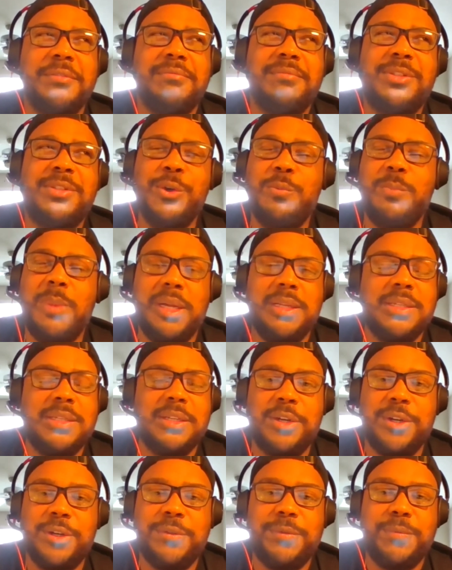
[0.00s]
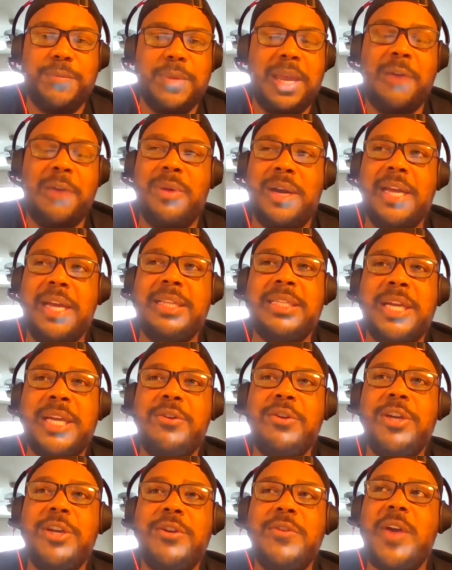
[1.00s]
2 months ago. And when I tell
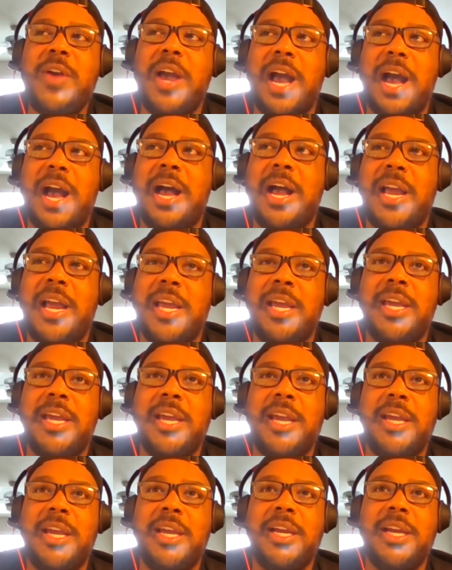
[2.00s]
you, I